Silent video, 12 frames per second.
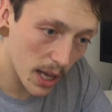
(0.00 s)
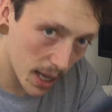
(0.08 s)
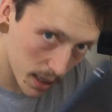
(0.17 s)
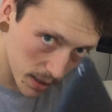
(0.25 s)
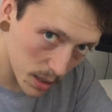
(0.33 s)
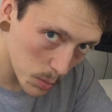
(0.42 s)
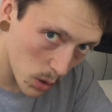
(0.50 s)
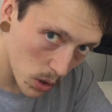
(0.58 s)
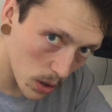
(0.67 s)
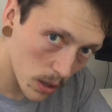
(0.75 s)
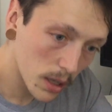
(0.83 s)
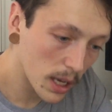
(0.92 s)
and a little
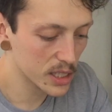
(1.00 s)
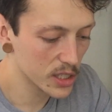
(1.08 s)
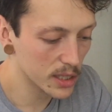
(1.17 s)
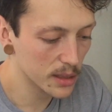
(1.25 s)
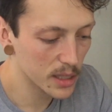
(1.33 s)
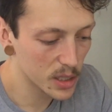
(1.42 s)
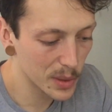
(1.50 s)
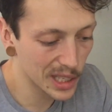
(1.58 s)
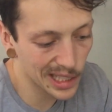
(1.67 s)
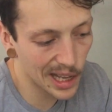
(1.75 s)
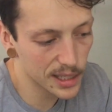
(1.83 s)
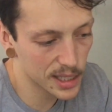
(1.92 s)
more. There's a bit of
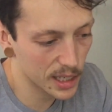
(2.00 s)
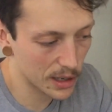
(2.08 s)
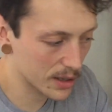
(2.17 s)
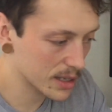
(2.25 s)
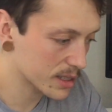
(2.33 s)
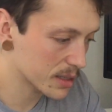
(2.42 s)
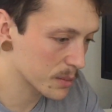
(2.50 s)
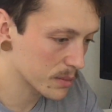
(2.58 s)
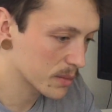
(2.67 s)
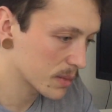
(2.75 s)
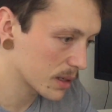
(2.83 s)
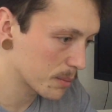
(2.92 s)
glass here and there's
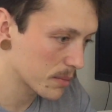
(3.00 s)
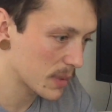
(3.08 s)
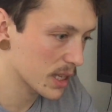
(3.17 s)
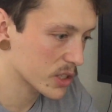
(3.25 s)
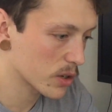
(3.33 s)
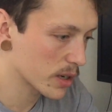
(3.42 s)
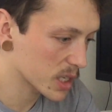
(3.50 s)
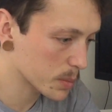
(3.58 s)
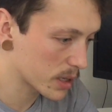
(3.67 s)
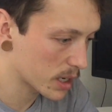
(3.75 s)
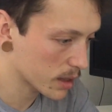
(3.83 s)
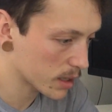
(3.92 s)
some electronics
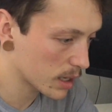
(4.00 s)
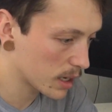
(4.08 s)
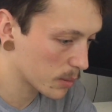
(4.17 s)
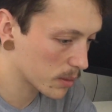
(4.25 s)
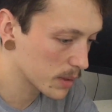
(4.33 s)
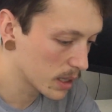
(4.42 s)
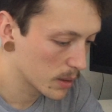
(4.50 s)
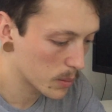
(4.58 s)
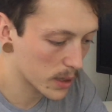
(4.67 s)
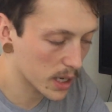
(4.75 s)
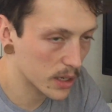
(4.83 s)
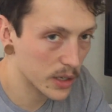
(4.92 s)
beneath it.
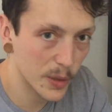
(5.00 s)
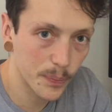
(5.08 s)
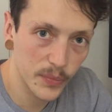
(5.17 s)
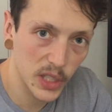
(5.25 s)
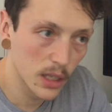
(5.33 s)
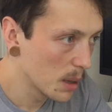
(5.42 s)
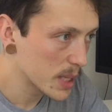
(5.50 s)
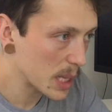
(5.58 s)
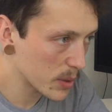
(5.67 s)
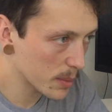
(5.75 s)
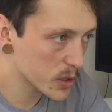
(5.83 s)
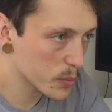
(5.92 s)
What are you going to do?
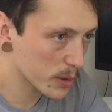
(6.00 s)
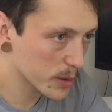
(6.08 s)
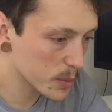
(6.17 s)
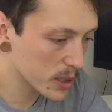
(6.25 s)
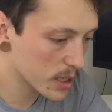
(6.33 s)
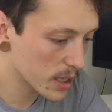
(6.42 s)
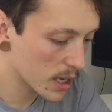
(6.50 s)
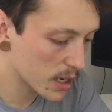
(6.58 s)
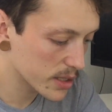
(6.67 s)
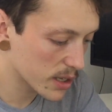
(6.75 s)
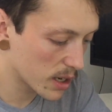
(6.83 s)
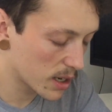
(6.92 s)
That pretty much brings me to the
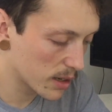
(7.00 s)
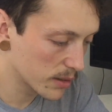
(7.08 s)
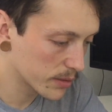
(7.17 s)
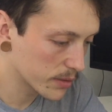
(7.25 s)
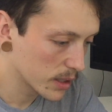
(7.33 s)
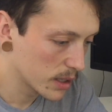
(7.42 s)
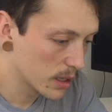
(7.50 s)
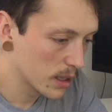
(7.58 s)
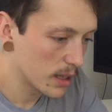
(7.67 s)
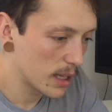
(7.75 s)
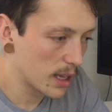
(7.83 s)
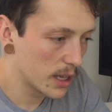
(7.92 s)
end of
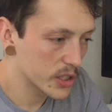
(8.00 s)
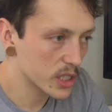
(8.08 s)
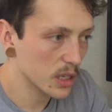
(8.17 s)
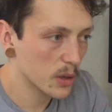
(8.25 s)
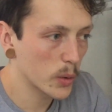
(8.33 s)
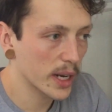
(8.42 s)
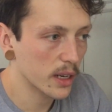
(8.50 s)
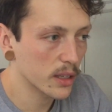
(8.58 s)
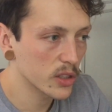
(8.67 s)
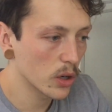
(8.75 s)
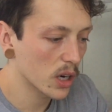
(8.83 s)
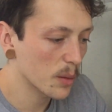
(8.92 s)
just a quick
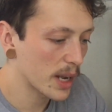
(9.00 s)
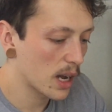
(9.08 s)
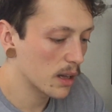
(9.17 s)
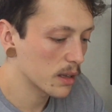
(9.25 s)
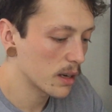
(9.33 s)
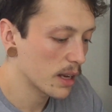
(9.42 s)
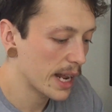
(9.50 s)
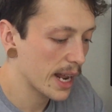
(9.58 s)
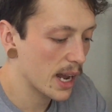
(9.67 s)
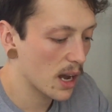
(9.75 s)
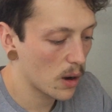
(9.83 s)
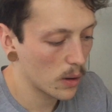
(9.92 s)
talk about
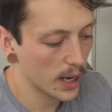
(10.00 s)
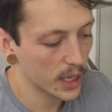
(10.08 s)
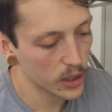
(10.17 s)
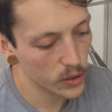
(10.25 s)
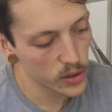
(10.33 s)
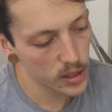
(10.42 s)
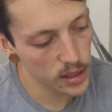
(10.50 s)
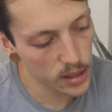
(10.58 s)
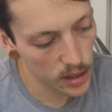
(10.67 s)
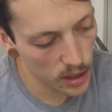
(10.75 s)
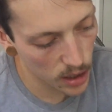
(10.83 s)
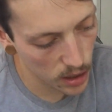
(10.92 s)
how I use
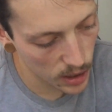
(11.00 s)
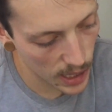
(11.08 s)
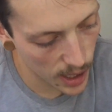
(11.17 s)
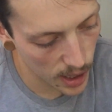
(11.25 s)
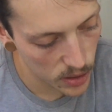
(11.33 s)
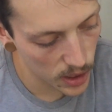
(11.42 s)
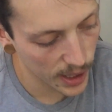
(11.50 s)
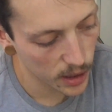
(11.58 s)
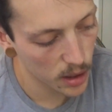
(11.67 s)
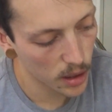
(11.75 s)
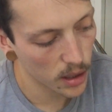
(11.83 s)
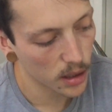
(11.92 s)
this thing and
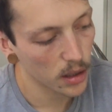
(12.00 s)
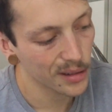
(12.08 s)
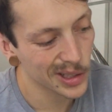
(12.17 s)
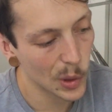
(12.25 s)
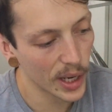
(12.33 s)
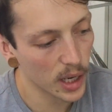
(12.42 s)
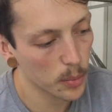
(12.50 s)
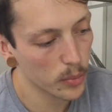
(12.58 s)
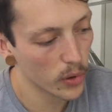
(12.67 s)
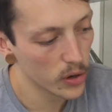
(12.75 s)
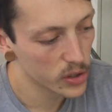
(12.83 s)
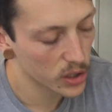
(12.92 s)
the quick
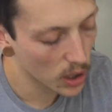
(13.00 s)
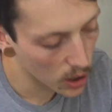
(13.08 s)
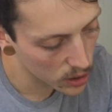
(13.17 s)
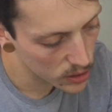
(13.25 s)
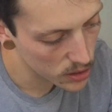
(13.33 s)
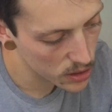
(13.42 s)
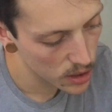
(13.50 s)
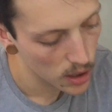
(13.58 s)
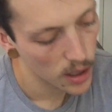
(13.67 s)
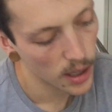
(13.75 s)
pros and cons.